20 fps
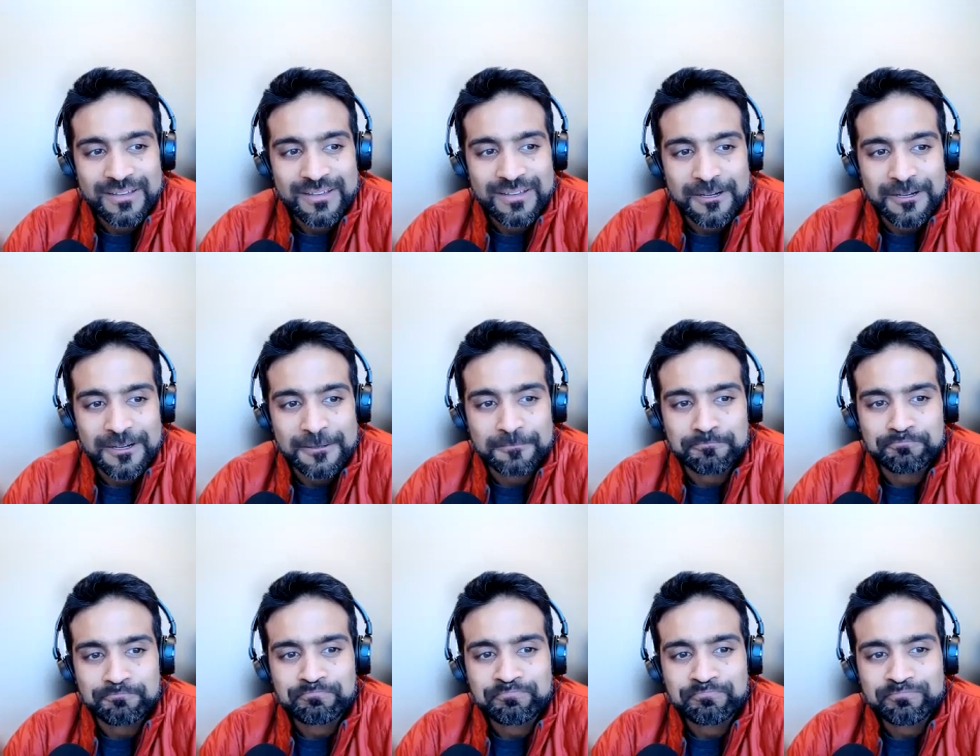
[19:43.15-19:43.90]

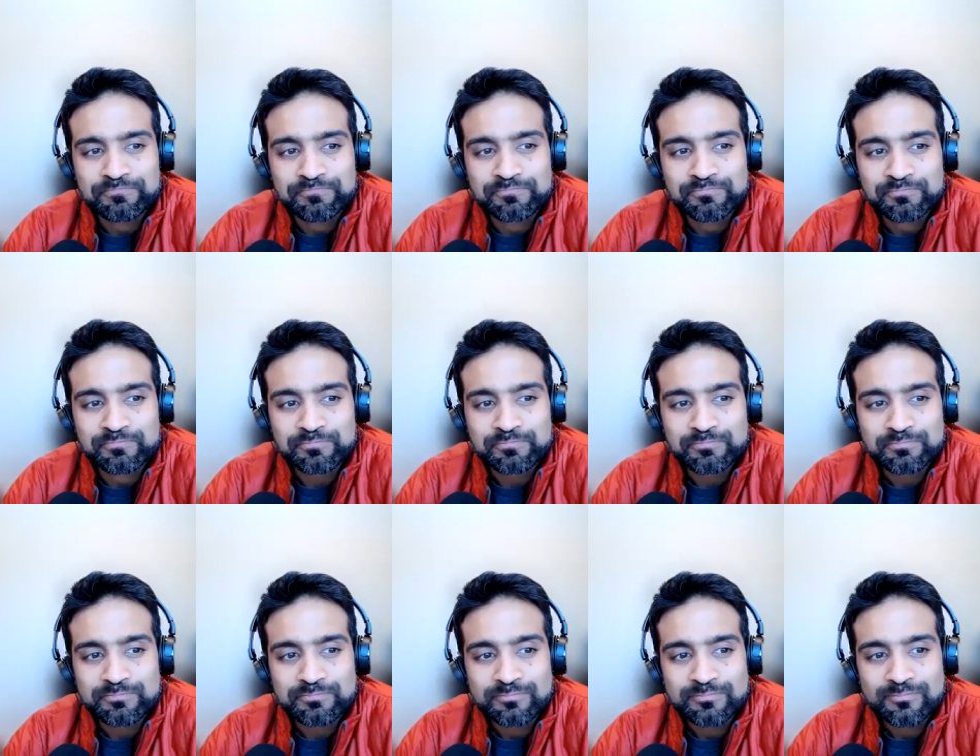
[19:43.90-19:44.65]
Um,
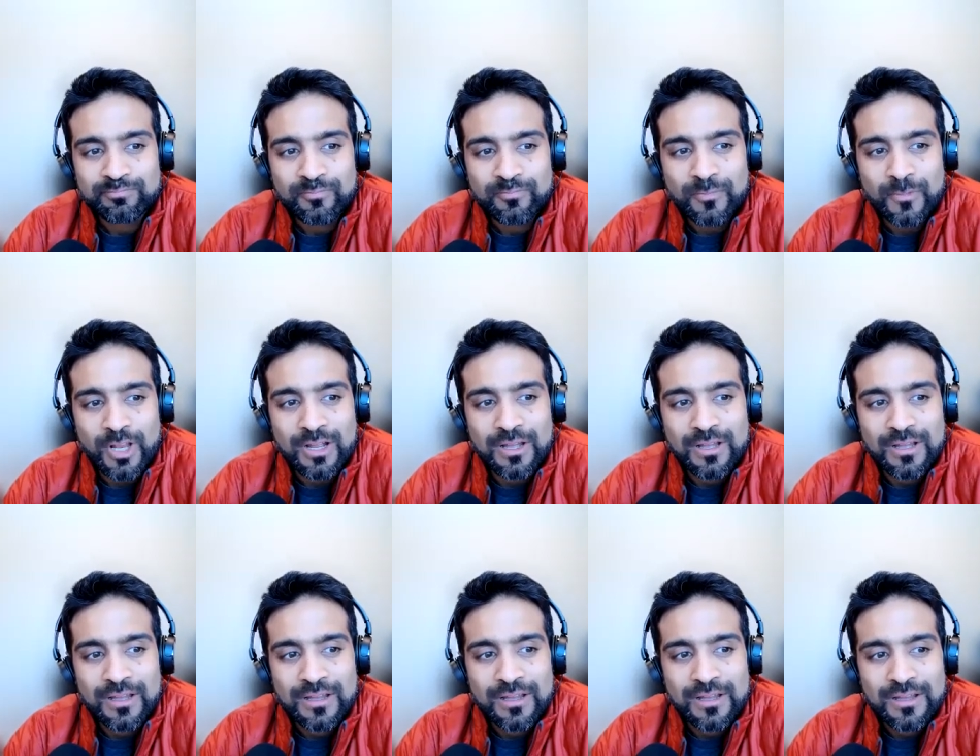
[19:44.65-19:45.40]

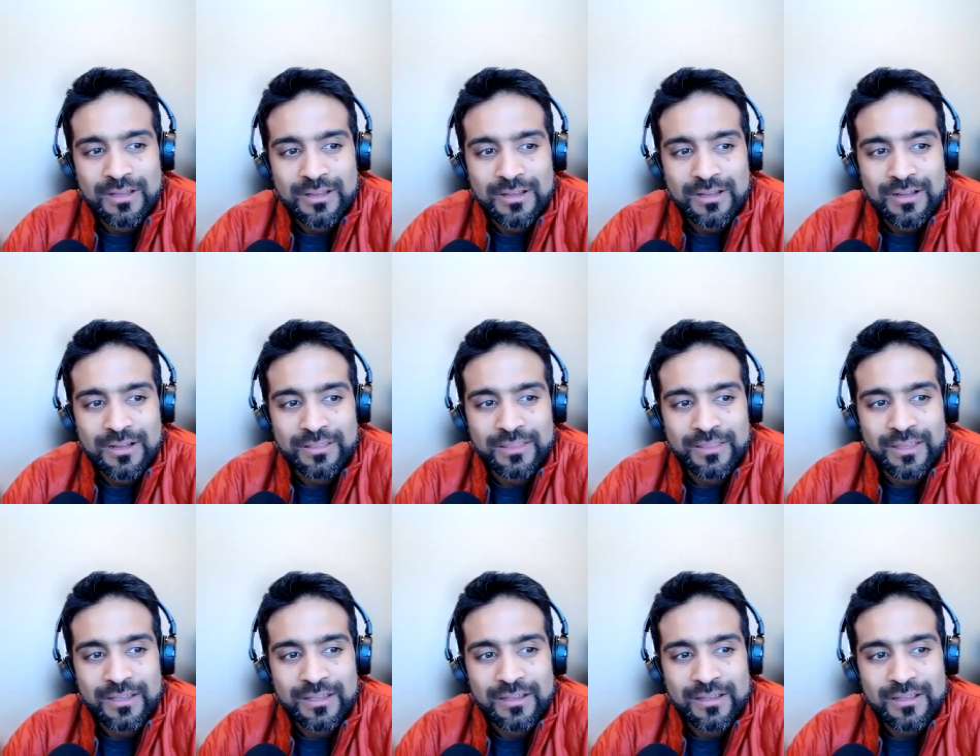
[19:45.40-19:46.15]
I
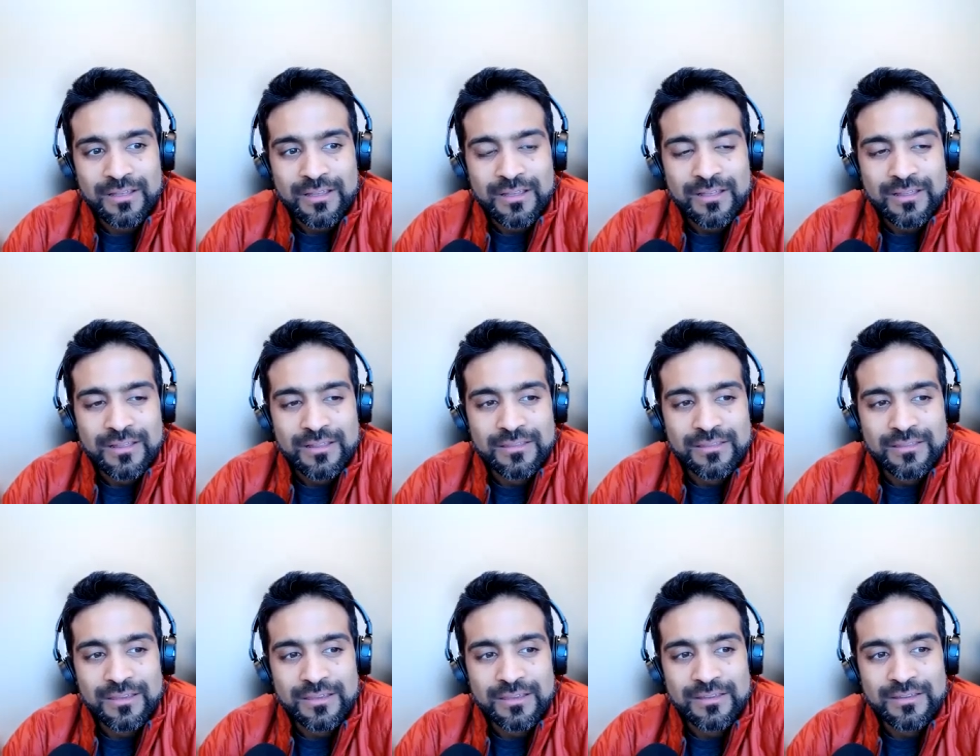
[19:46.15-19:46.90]
think
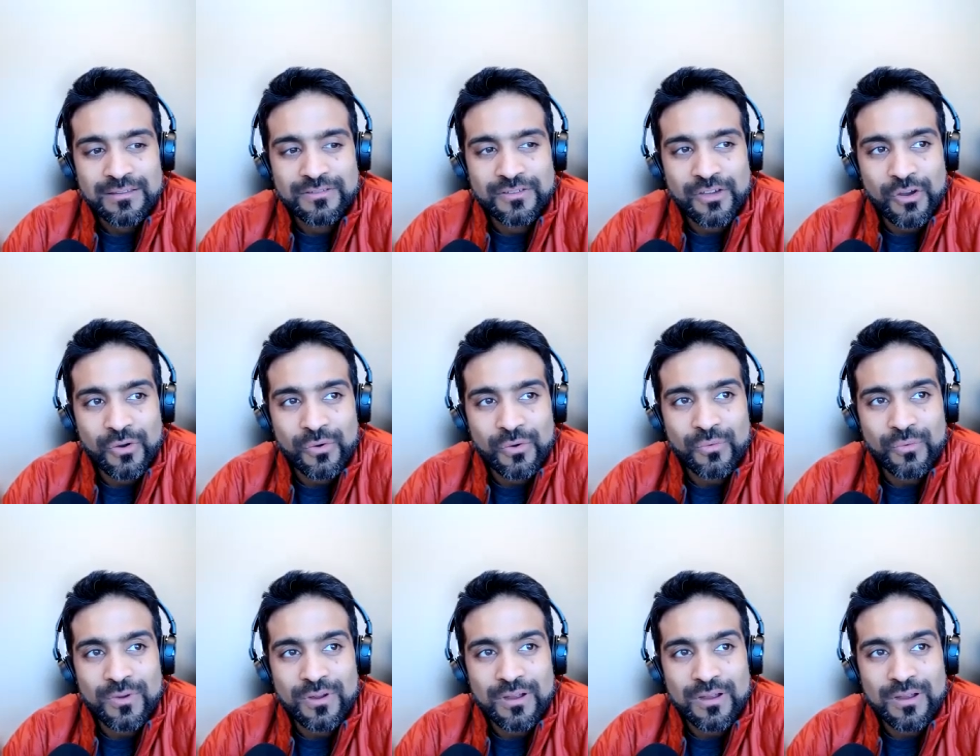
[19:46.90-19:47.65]
the
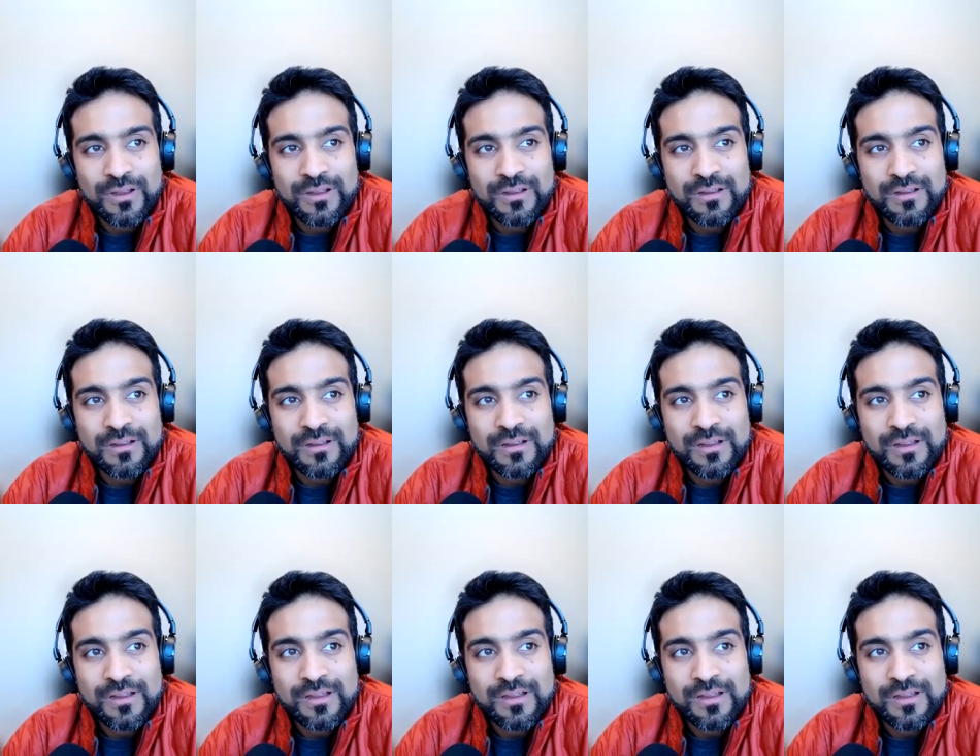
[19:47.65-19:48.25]
so uh, eh,